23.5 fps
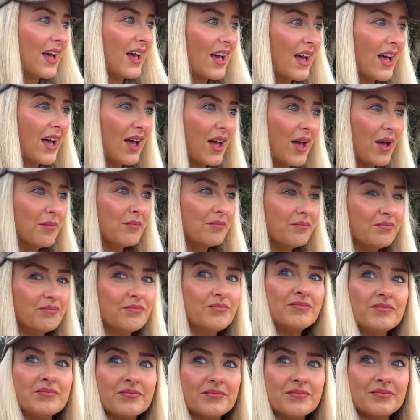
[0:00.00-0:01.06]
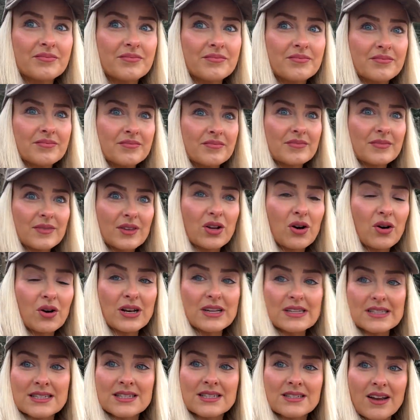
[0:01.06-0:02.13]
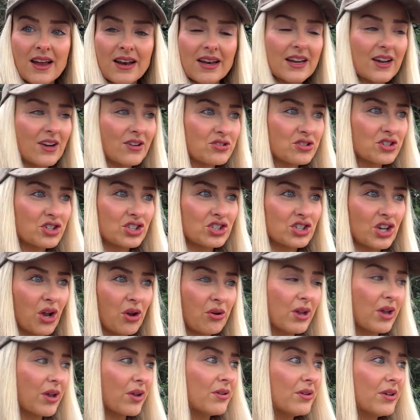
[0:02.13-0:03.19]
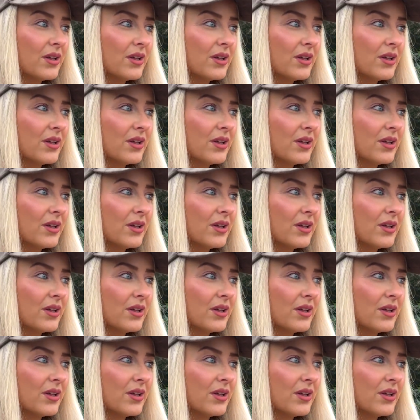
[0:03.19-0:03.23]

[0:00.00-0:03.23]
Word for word: Um, God, it's stunning. I'll just show you.